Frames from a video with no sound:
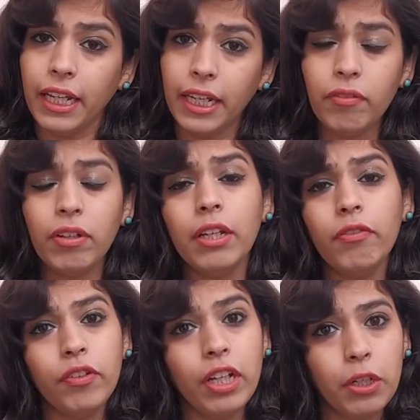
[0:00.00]
Even
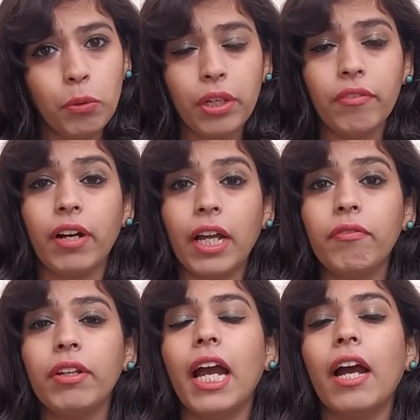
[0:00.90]
if we are doing
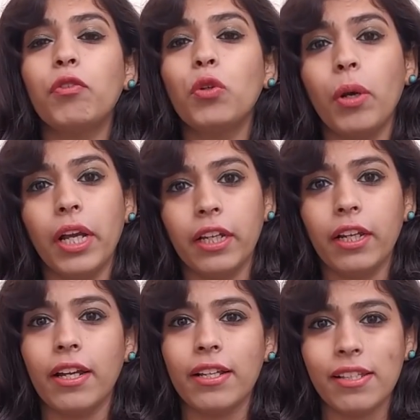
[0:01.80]
1, we have to
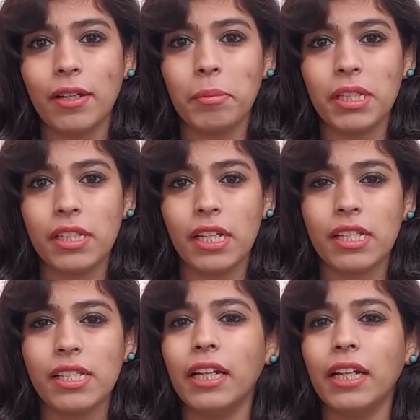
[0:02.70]
analyze our mistakes,